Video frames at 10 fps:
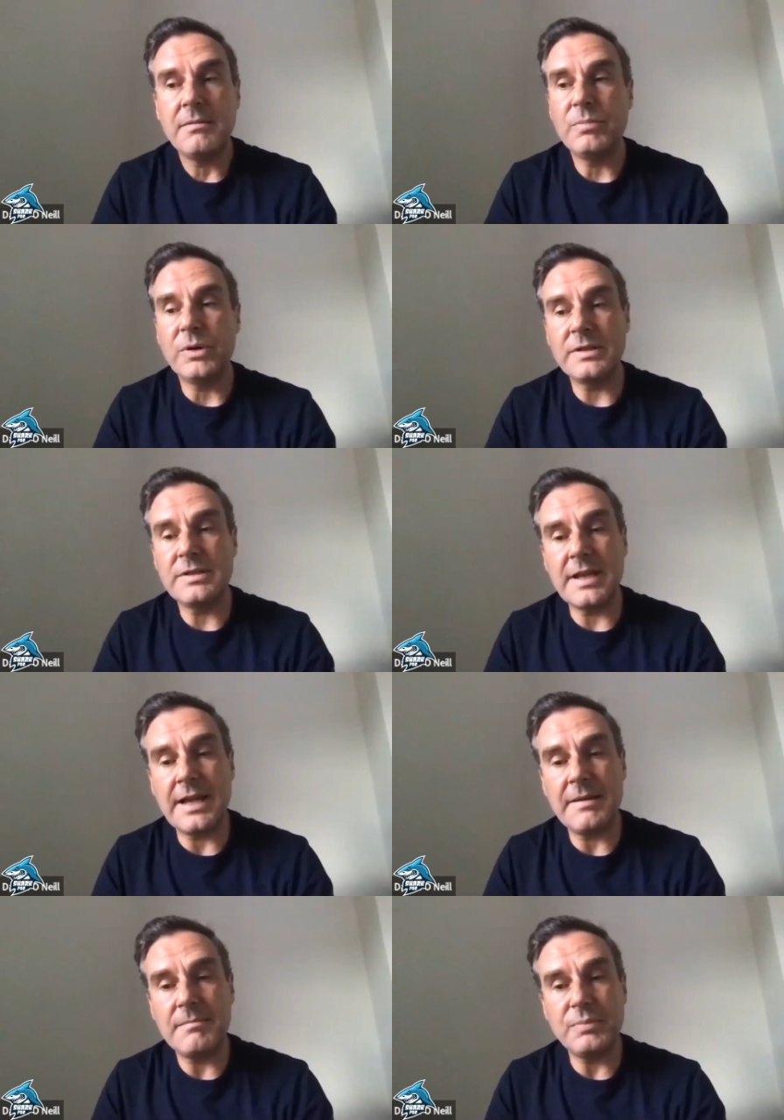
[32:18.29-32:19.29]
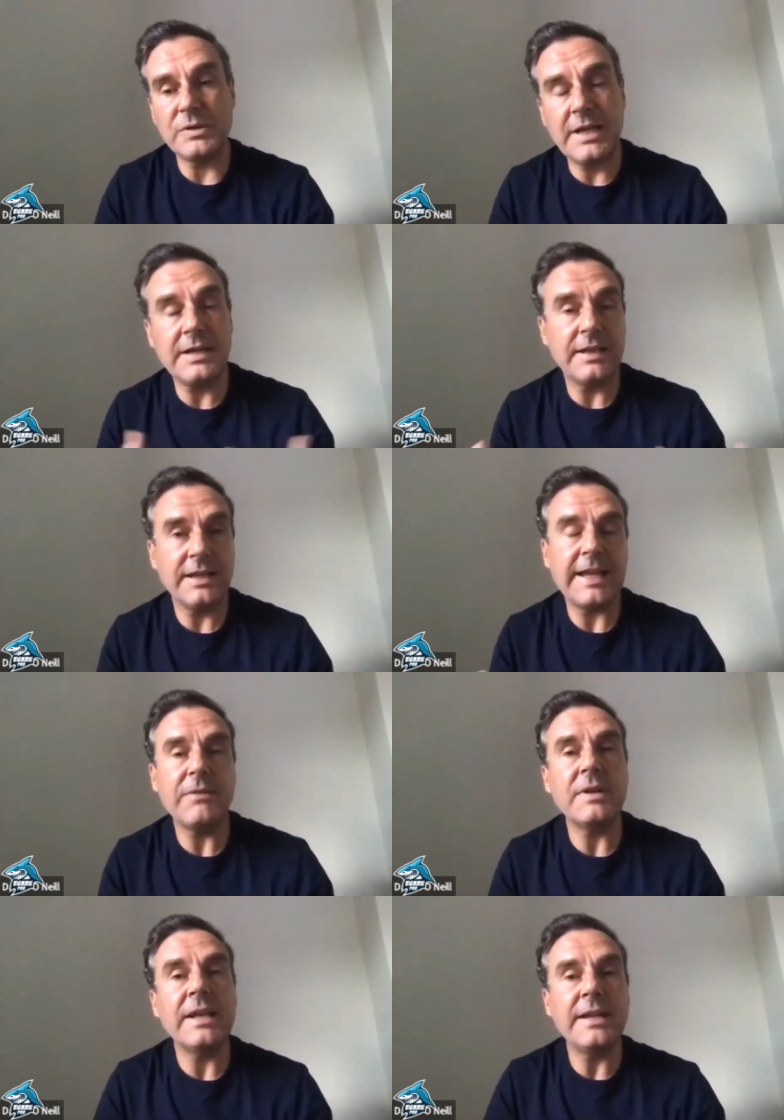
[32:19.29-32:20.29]
But uh, but yeah, the
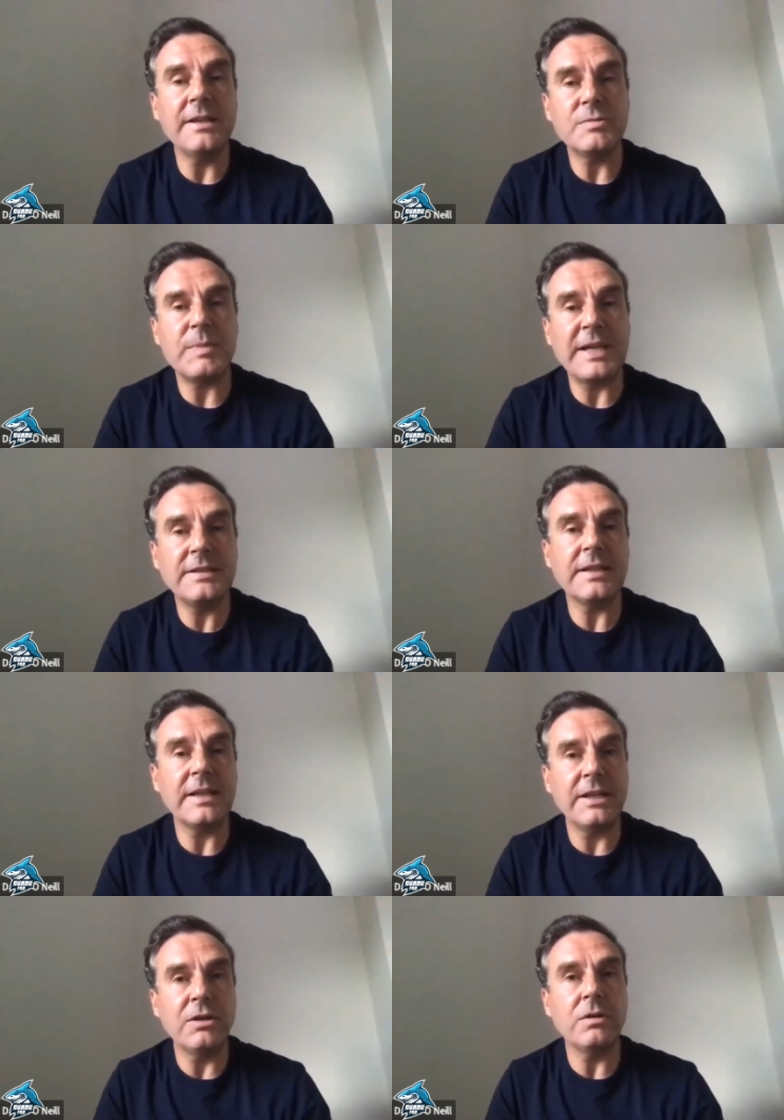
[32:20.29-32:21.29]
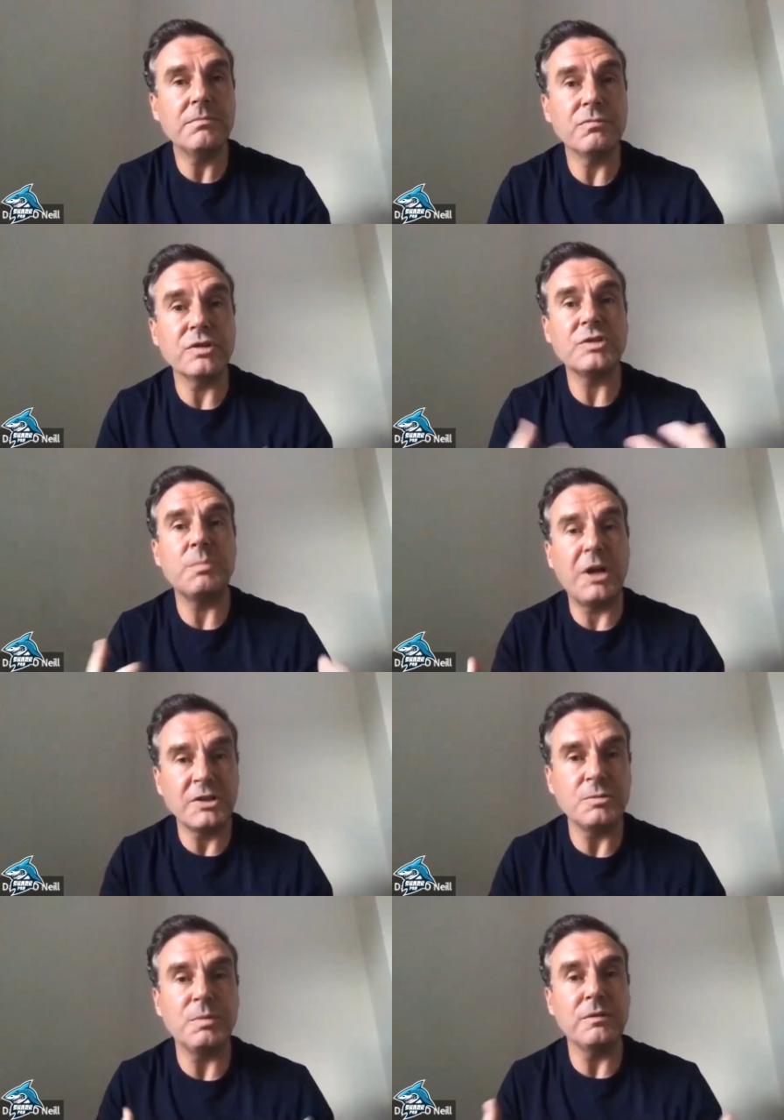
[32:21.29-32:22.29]
account lead is basically uh,
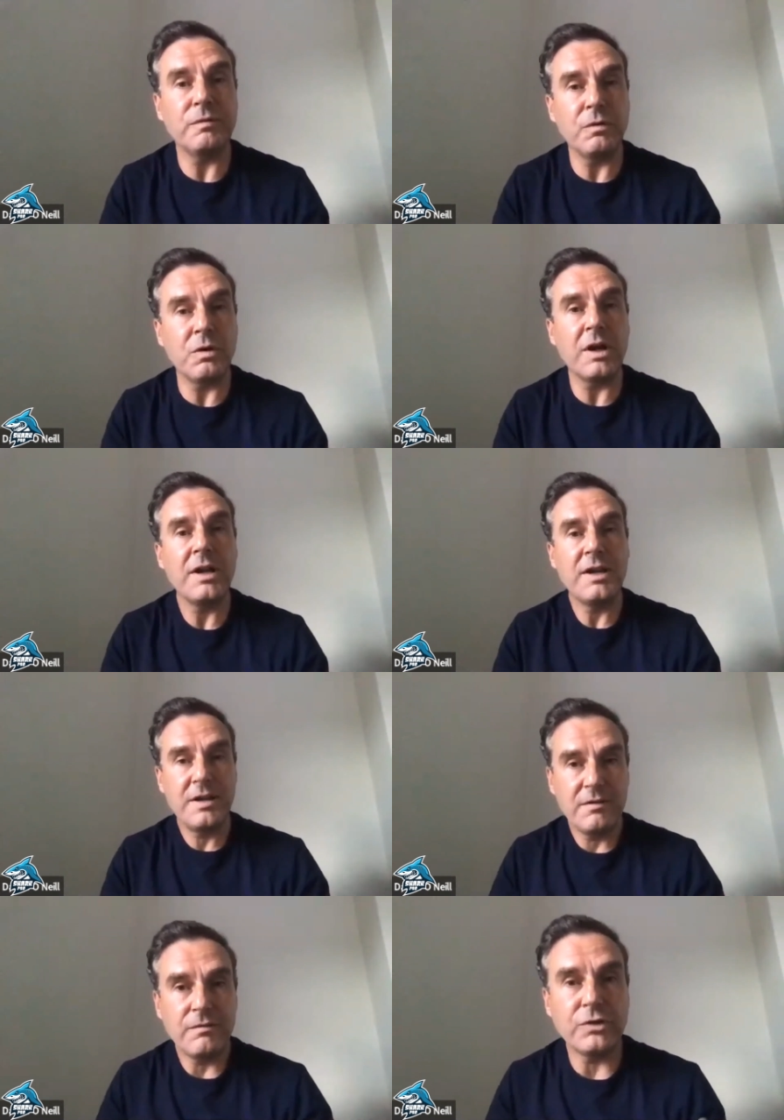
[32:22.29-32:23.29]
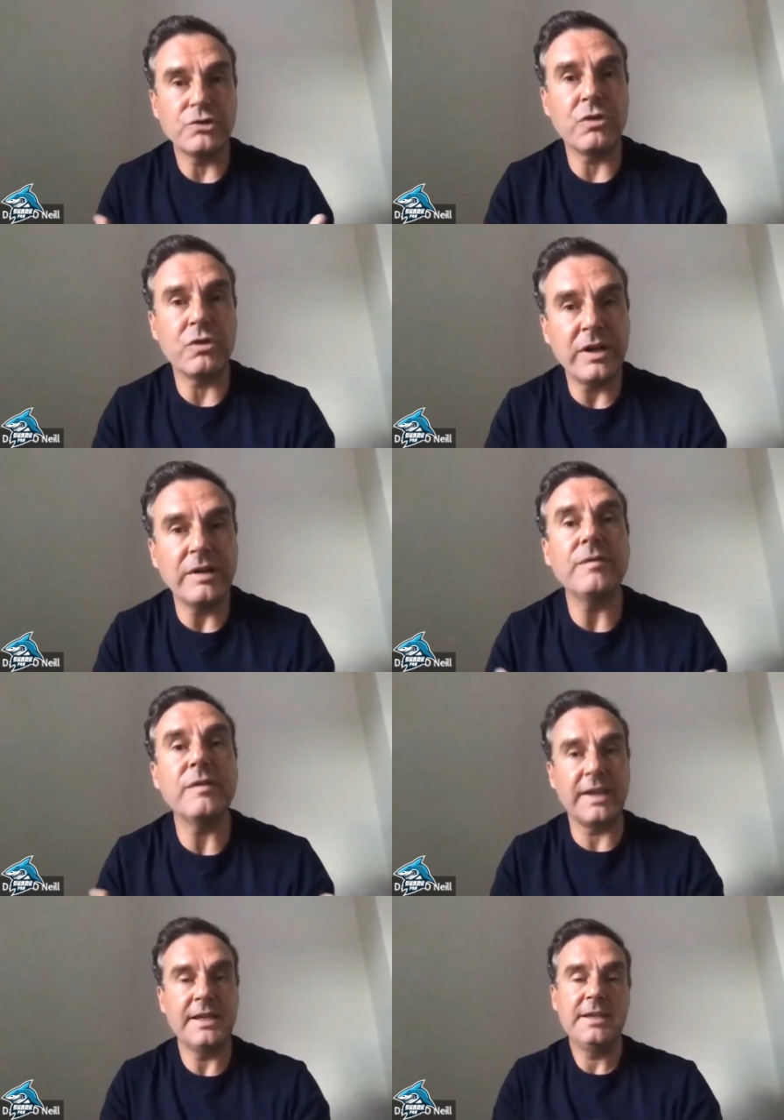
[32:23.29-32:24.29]
responsible for for
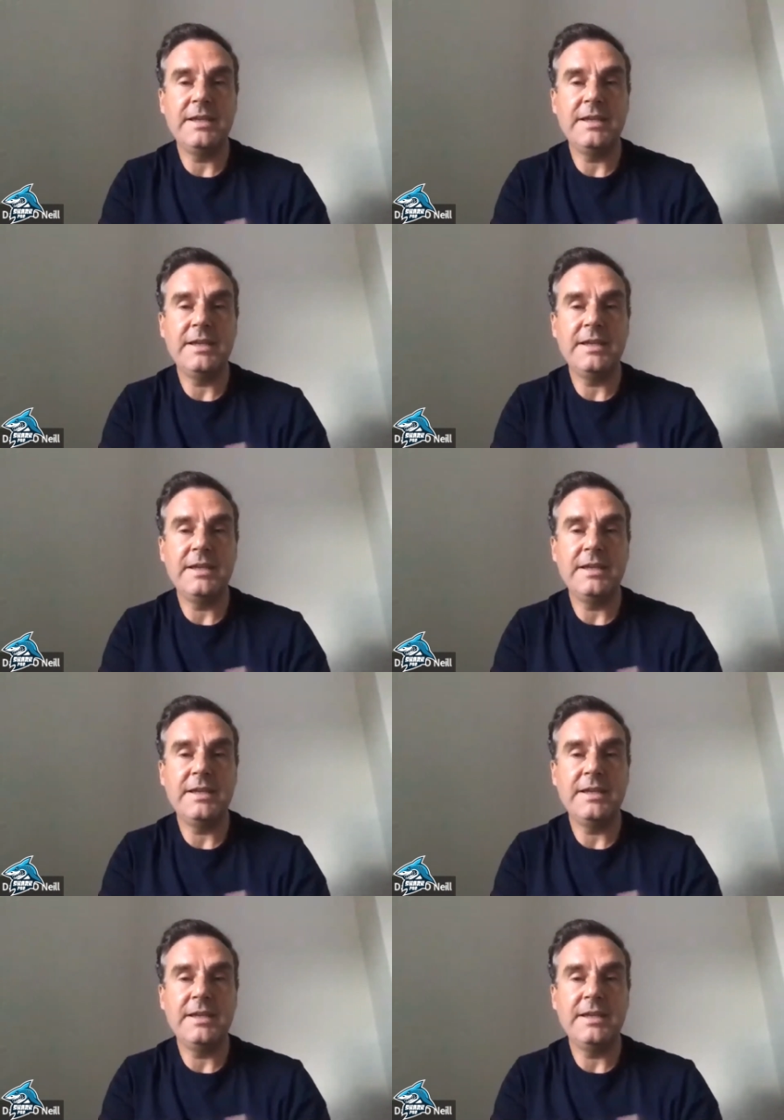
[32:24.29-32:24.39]
driving